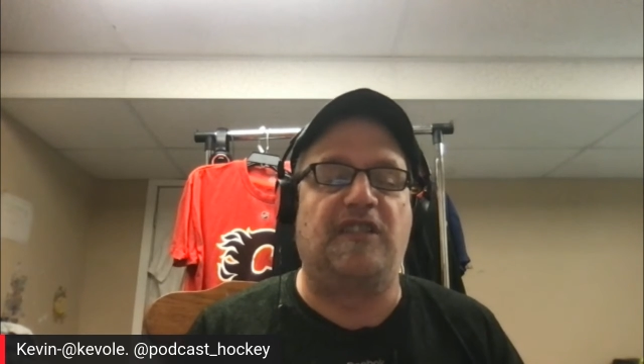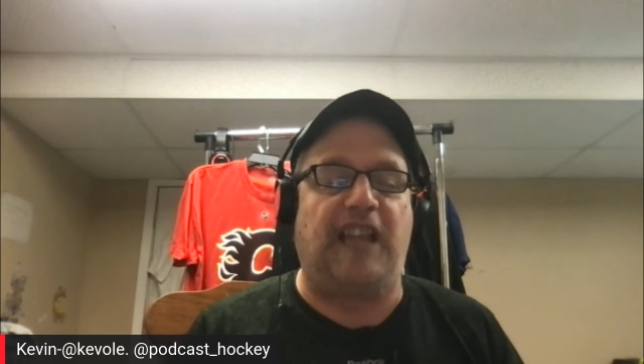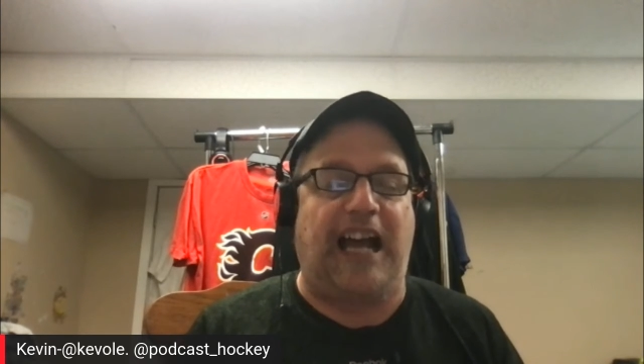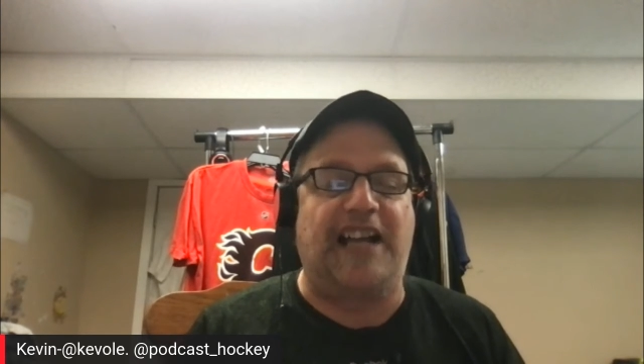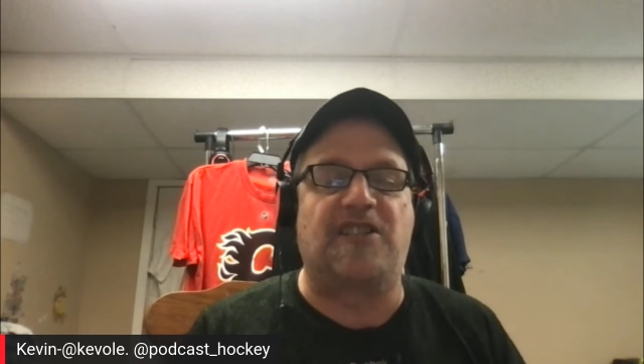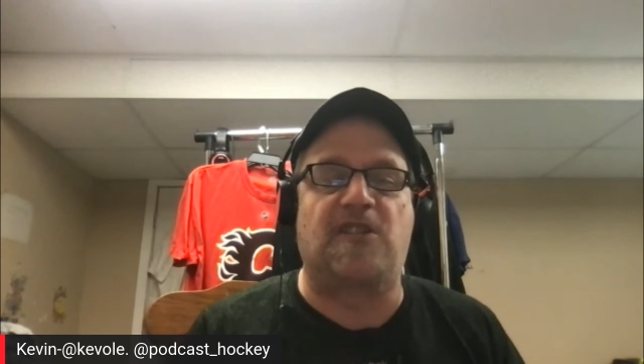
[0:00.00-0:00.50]

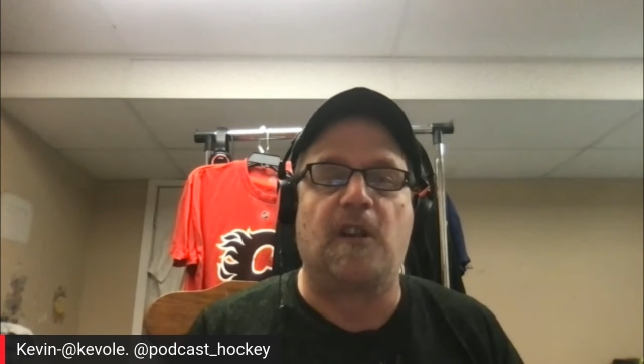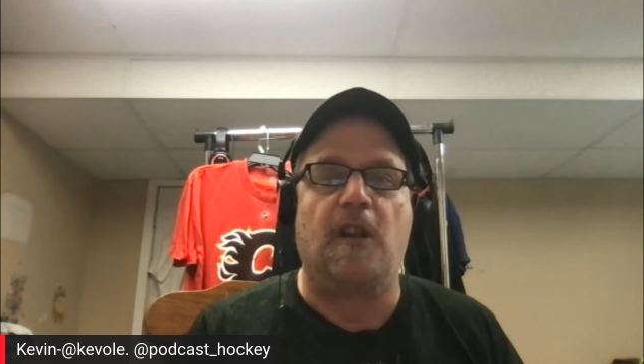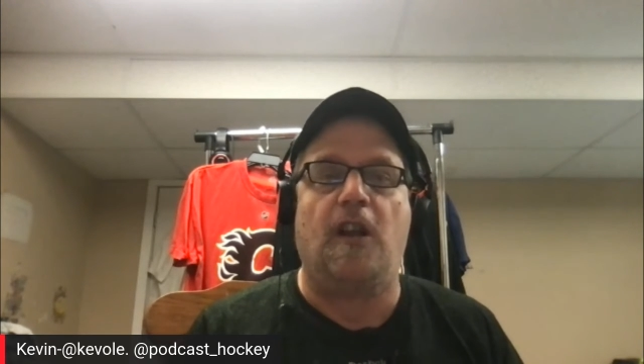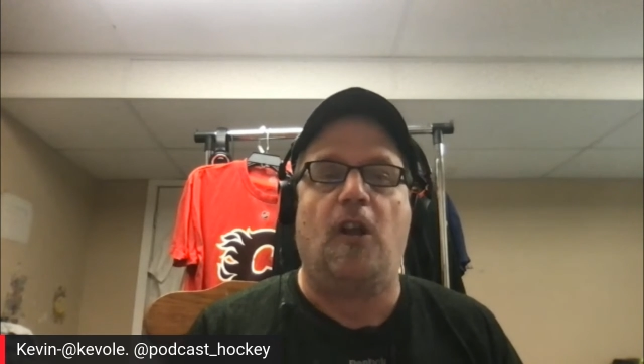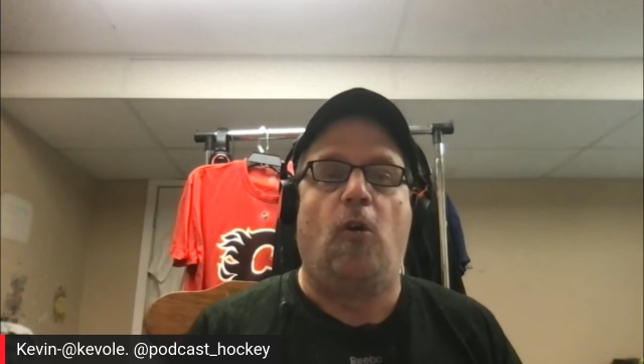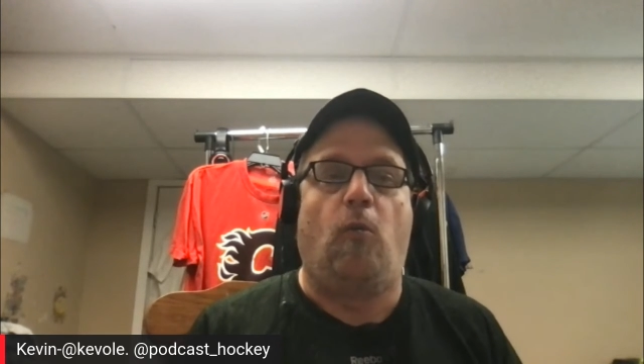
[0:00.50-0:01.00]
that's
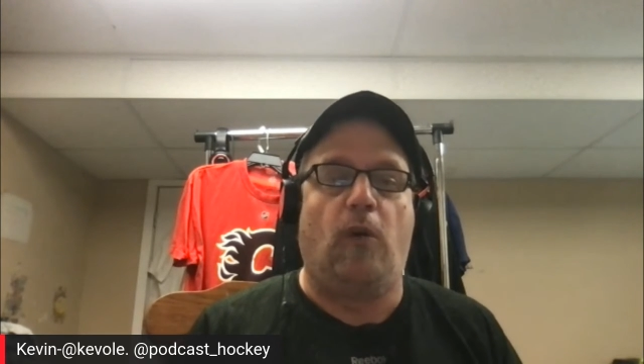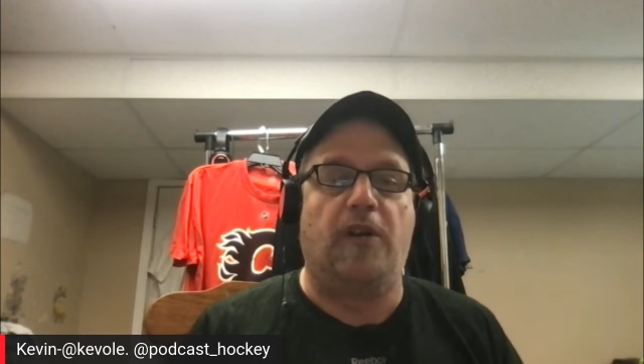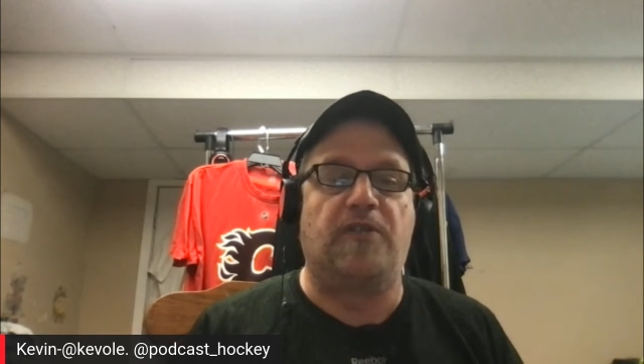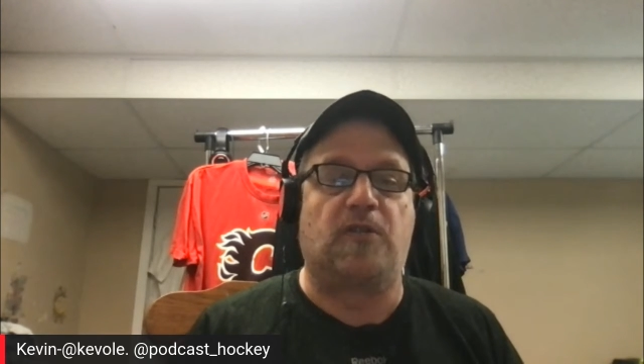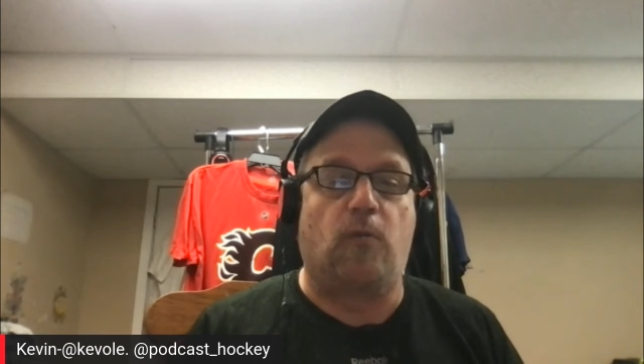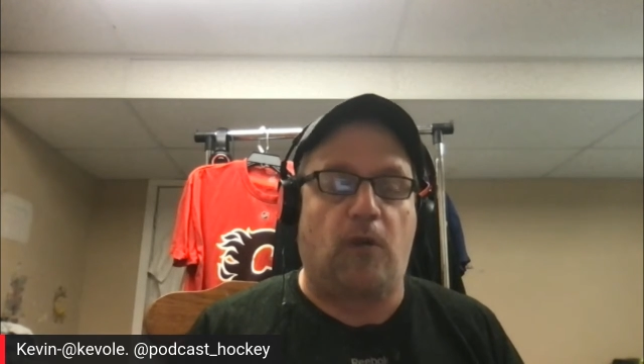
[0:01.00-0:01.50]

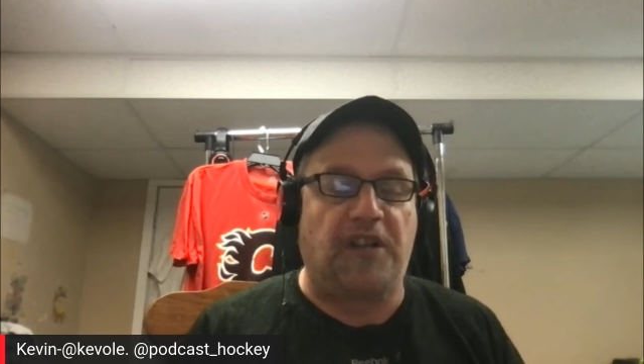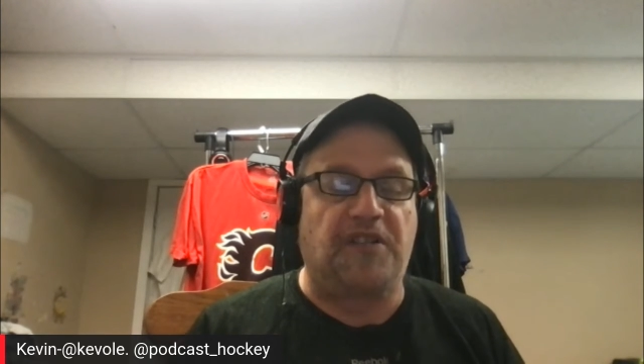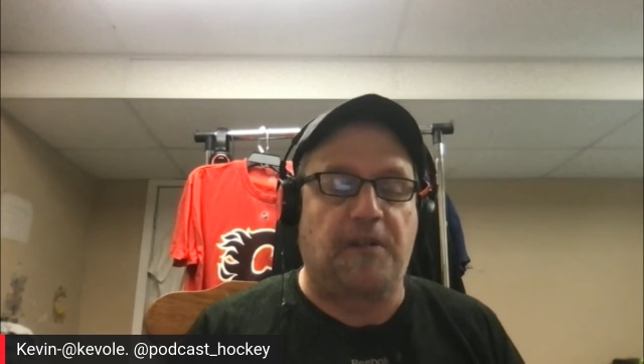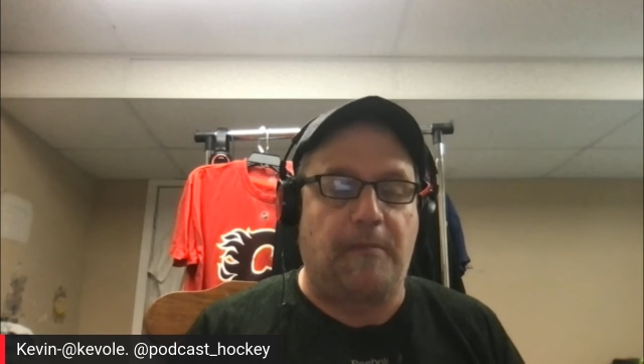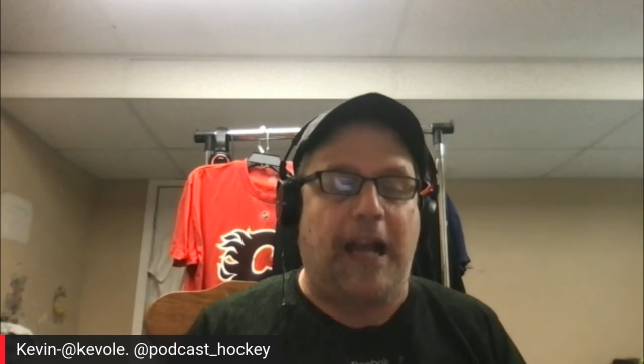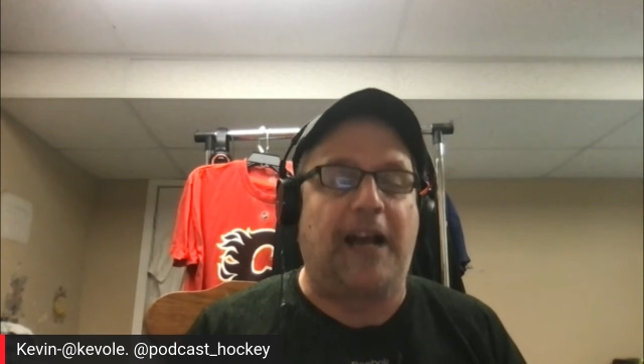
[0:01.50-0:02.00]
what's
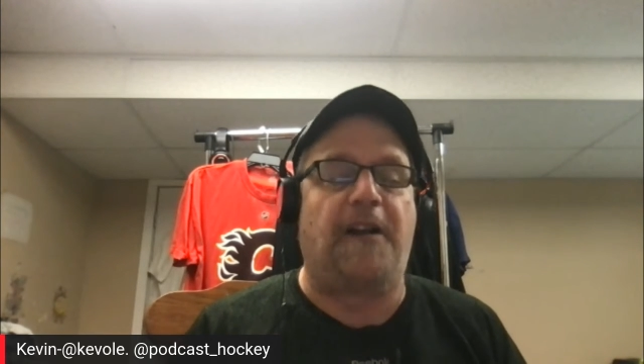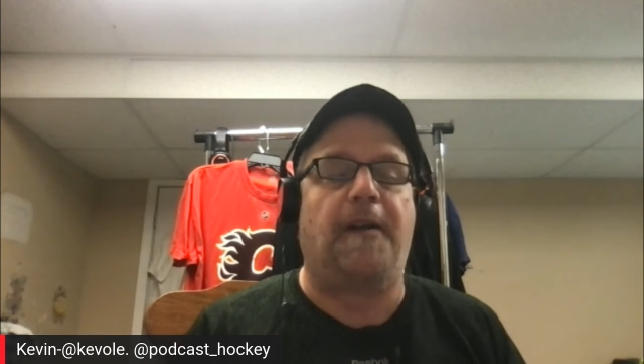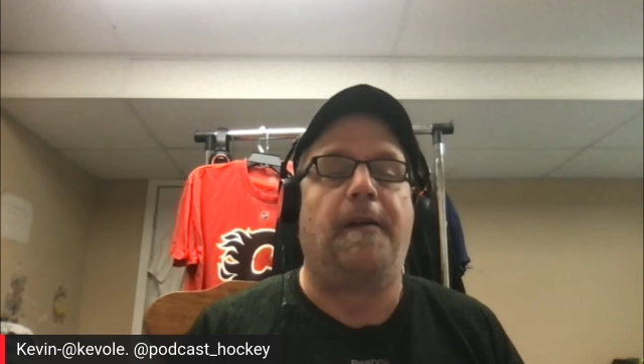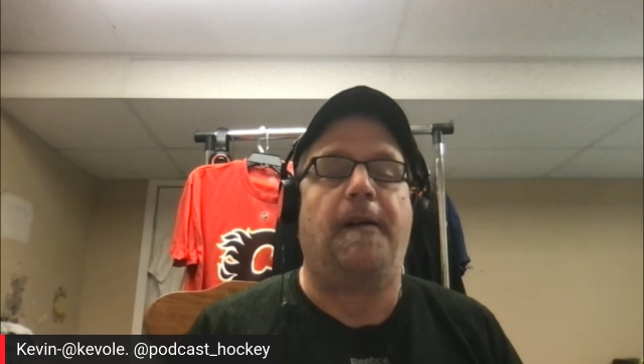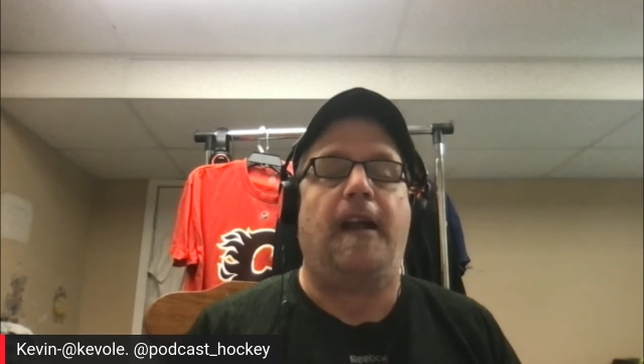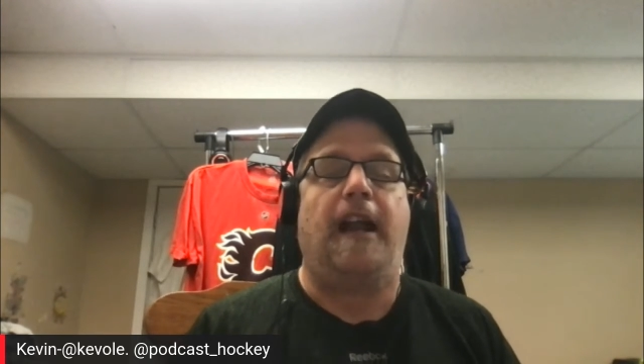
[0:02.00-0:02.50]
going to
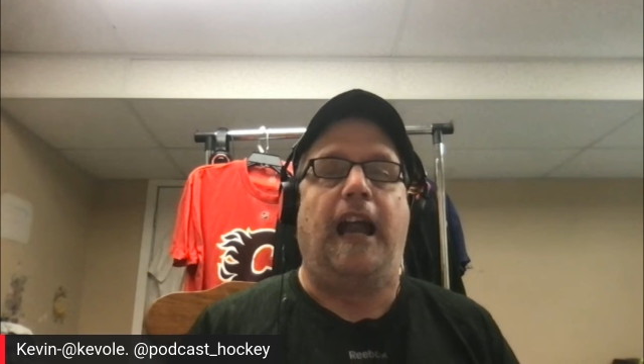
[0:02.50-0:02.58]
matter.